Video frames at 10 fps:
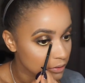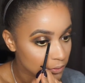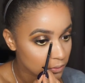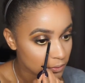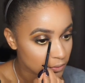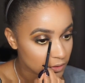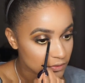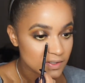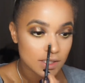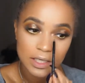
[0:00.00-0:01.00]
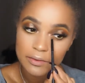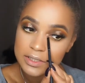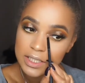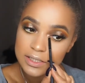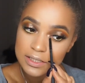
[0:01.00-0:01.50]
Oh, can you see how
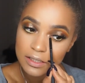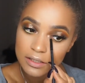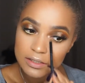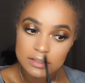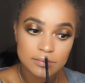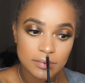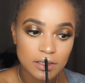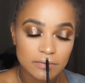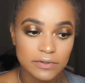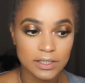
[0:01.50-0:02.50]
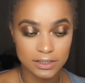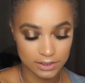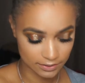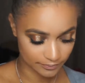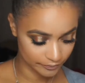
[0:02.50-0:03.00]
intense that is?
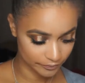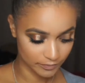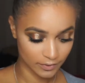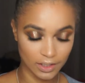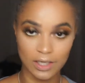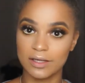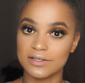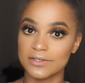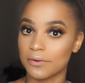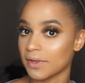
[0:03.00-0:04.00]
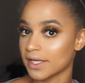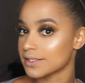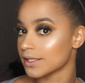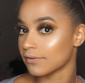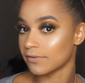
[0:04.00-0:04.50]
Perfect. So
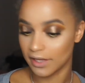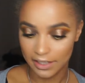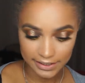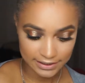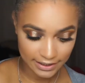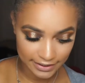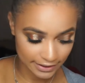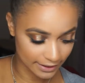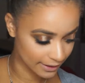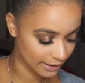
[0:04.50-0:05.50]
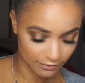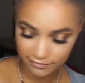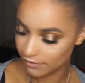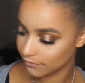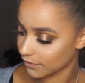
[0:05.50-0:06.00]
that's it for the highlight, and now
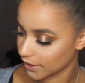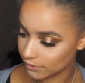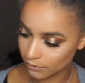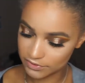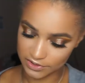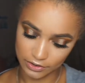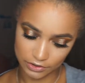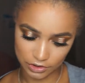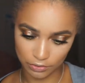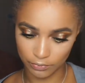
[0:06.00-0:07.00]
for the final touch,